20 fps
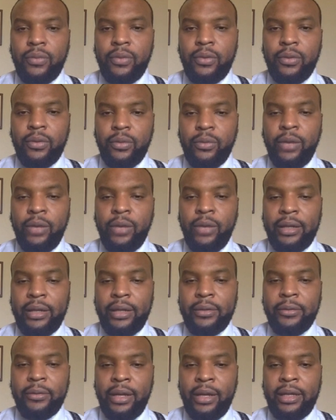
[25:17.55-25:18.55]
Right,
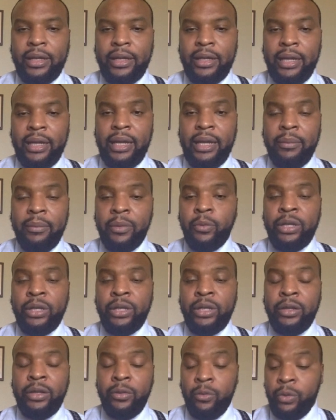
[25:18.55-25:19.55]
right. But
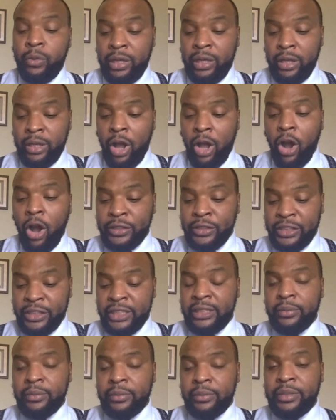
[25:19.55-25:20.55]
our
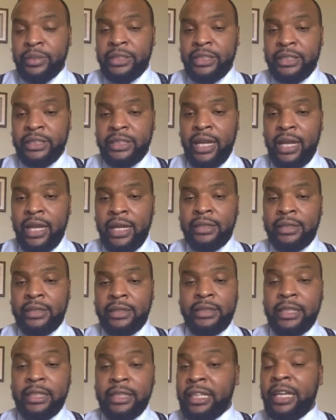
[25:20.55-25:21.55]
system is designed
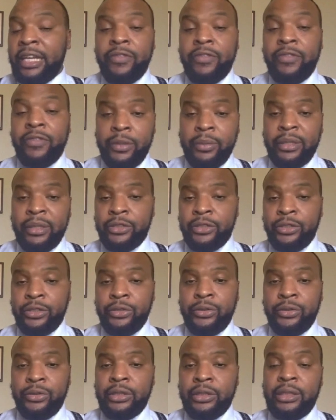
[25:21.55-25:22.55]
to give them
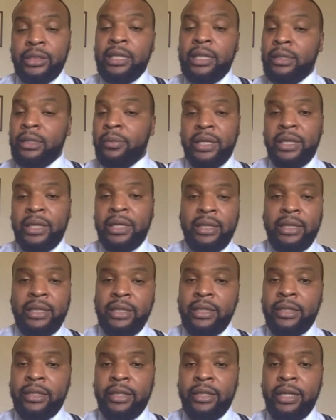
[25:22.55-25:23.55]
excuses. And to be
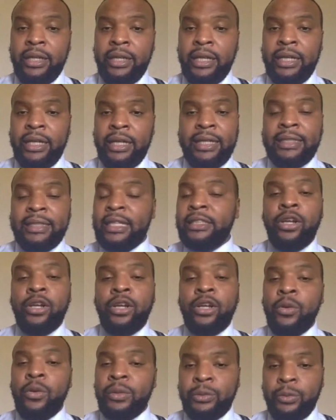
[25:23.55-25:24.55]
clear, it doesn't
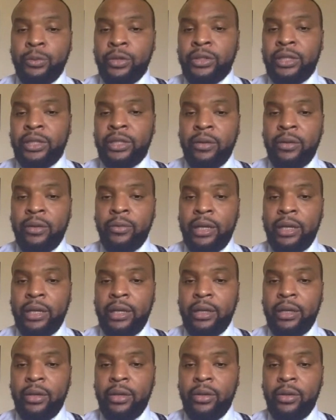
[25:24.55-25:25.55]
always work that way.
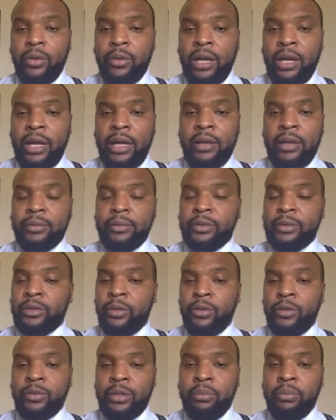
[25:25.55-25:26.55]

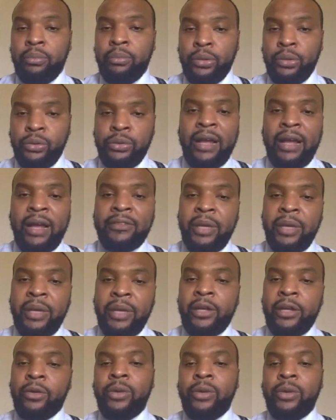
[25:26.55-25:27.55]
So the Blue Lives
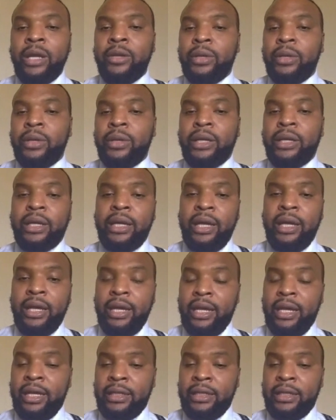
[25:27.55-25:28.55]
Matter rhetoric
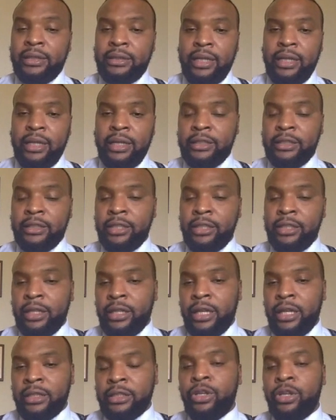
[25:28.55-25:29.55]
is
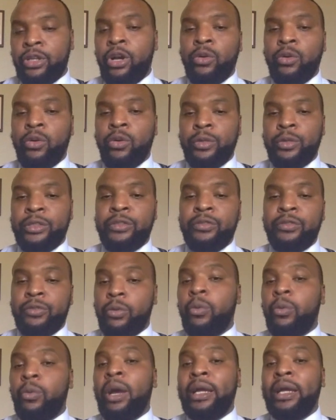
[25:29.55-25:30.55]
a dog whistle for
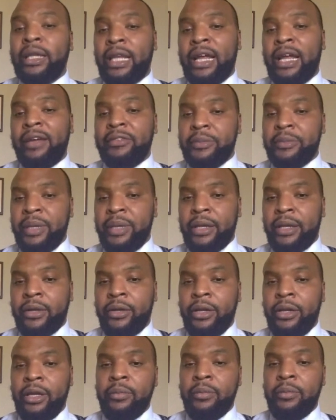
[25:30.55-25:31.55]
White Lives Matter,
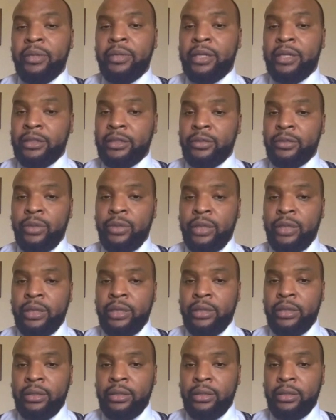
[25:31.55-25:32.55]
because
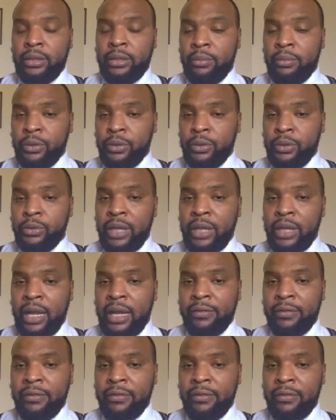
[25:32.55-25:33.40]
when the blue life